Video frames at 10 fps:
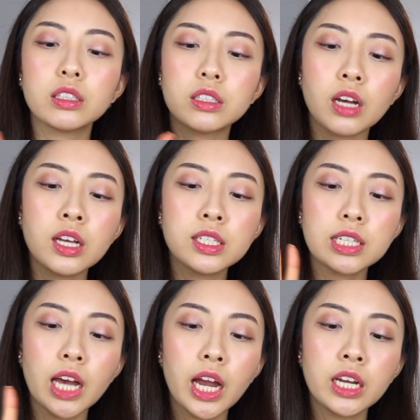does
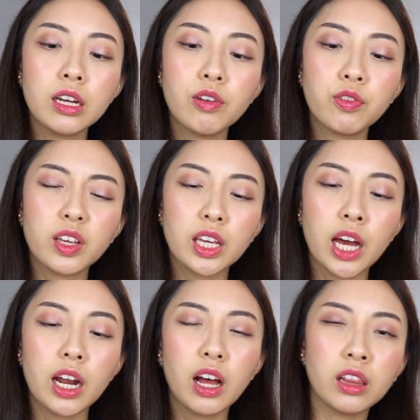kind of
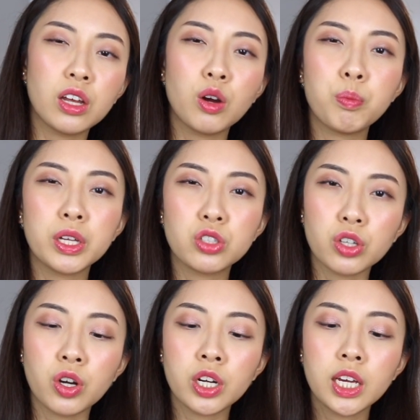get a little bit
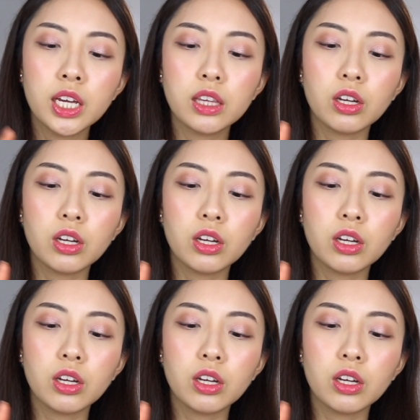dirty.